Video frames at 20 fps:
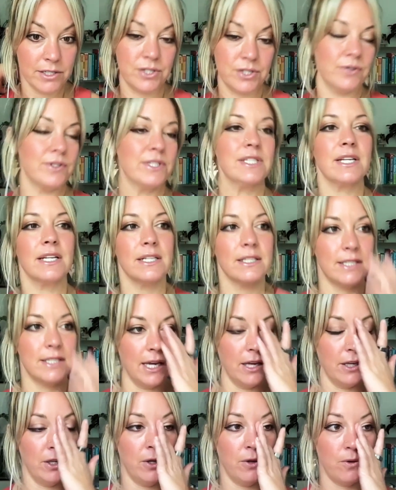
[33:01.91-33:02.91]
So it's going to tell
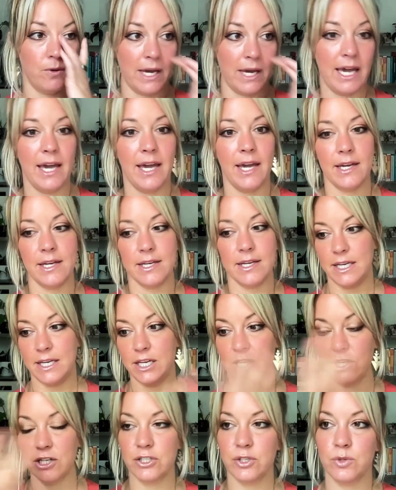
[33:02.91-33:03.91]
you, hey,
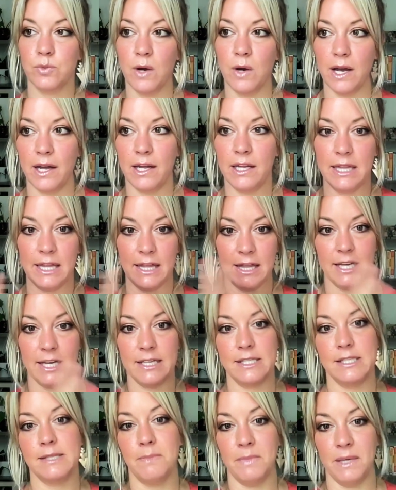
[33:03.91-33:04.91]
here's what
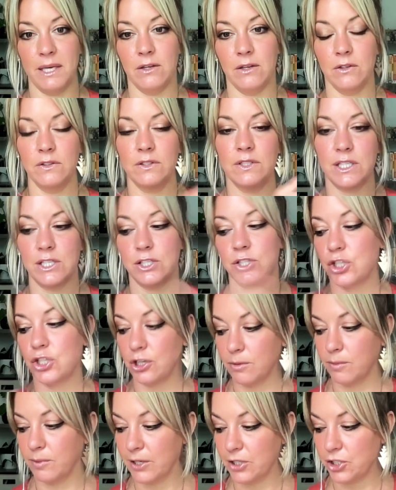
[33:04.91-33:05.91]
this meal did to your
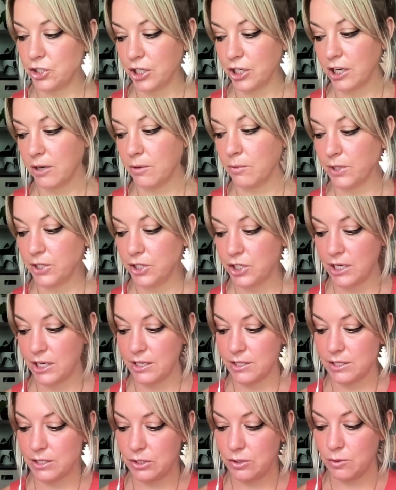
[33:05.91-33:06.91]
blood sugar, which
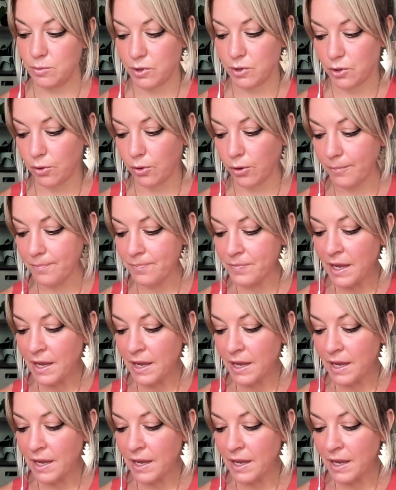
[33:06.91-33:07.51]
is super cool.